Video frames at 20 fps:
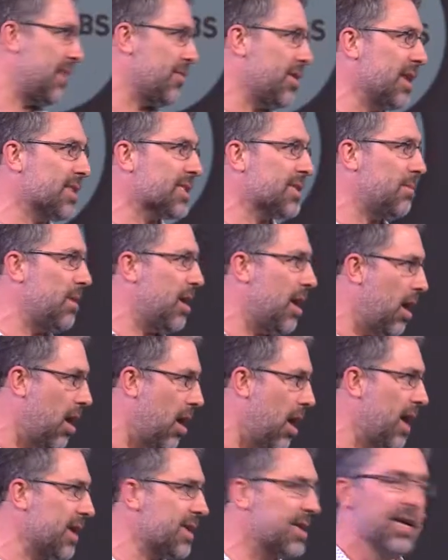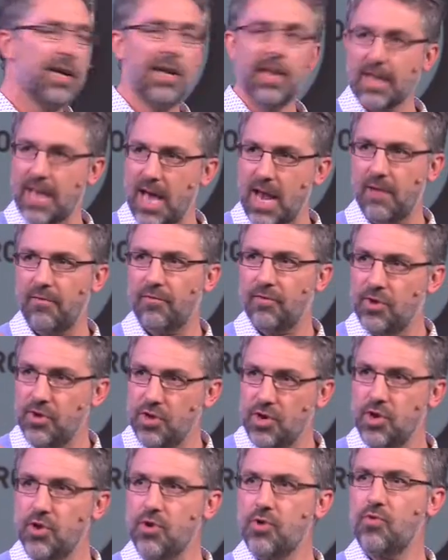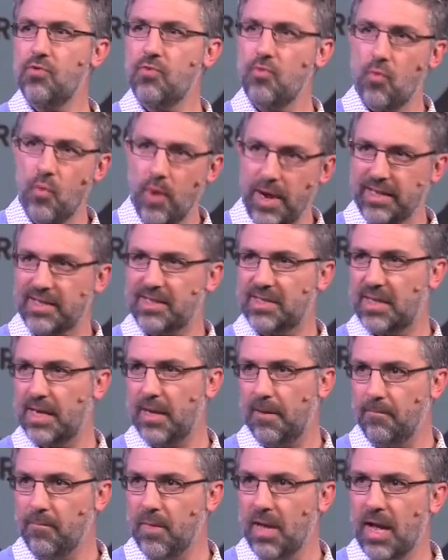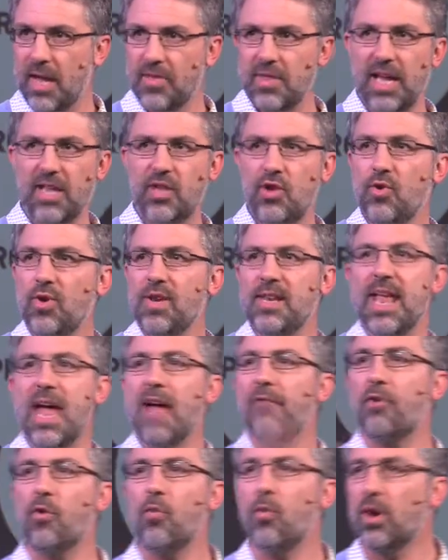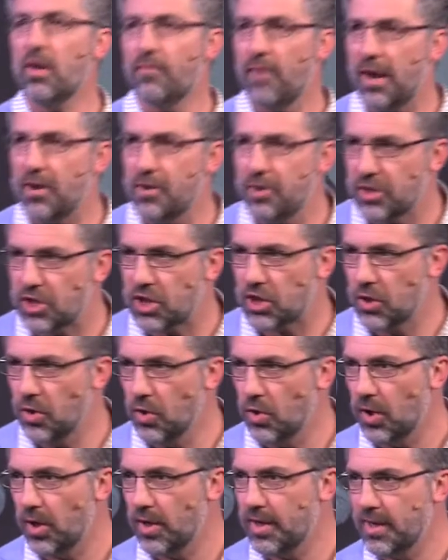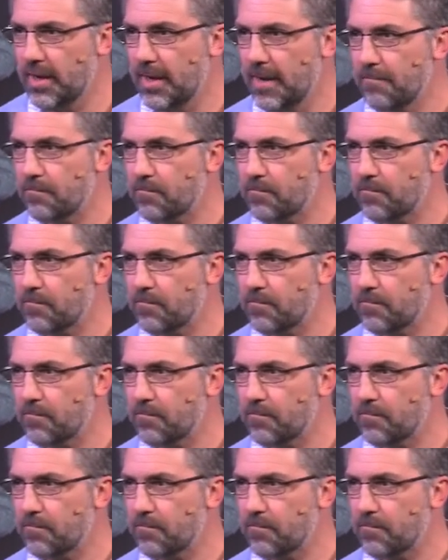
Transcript: I've got some hot kind of new wisdom that you never would have understood